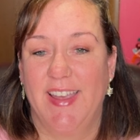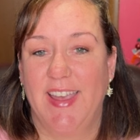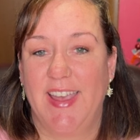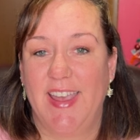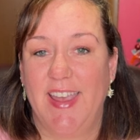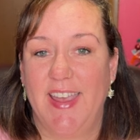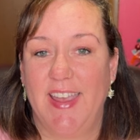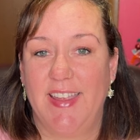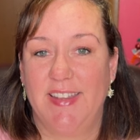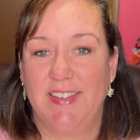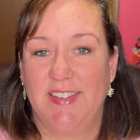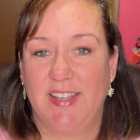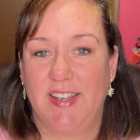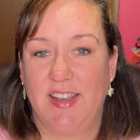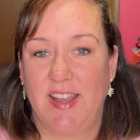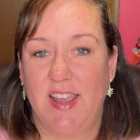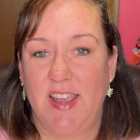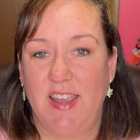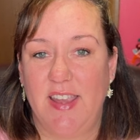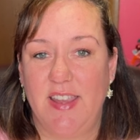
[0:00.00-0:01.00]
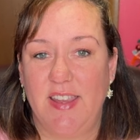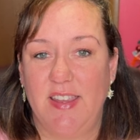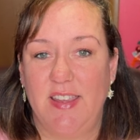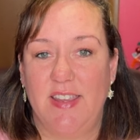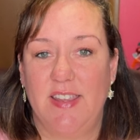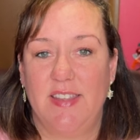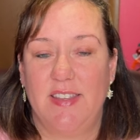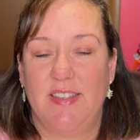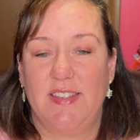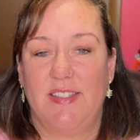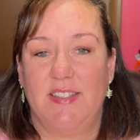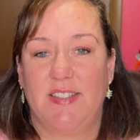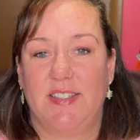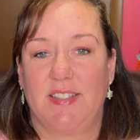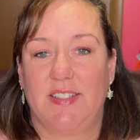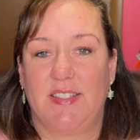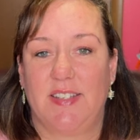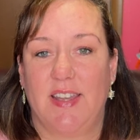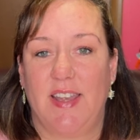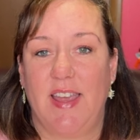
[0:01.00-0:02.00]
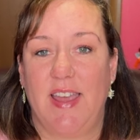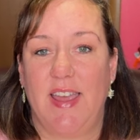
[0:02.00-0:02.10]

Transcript: And today is